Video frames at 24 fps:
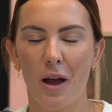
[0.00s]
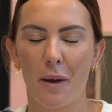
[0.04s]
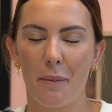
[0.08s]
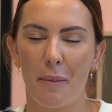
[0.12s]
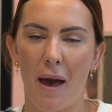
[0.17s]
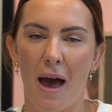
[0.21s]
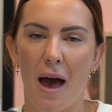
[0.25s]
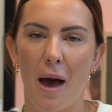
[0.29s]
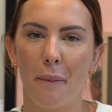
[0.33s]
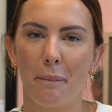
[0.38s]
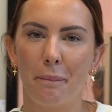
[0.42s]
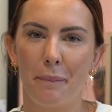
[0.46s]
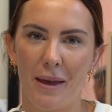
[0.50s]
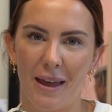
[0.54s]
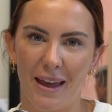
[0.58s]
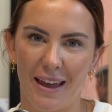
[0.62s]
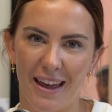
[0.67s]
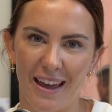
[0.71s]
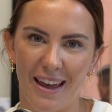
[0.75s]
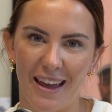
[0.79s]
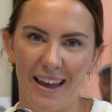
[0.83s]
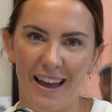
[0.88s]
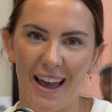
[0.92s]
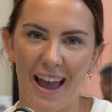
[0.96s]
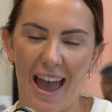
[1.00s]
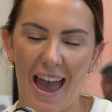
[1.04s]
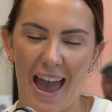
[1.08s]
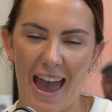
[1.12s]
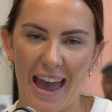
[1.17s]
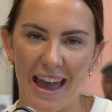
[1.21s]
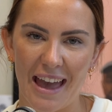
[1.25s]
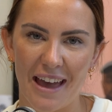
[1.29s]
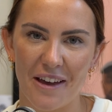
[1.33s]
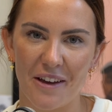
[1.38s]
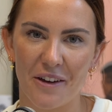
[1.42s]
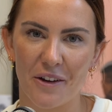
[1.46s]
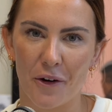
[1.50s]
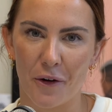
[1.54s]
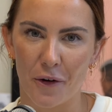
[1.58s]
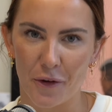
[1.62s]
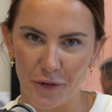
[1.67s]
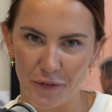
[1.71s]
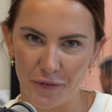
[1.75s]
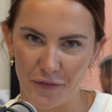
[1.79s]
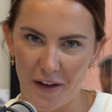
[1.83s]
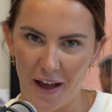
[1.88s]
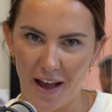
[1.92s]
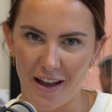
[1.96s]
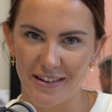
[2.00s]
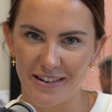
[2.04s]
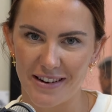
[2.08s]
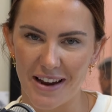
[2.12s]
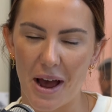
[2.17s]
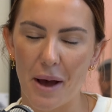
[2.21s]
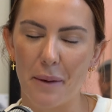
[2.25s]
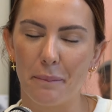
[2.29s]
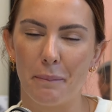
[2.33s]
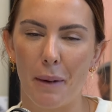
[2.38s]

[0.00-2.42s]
about picking a co-founder.